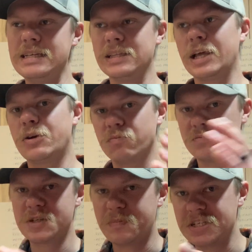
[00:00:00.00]
like
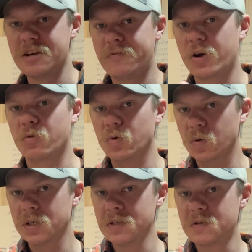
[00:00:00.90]
specific
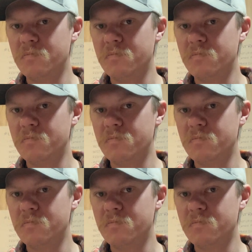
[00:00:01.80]
rules,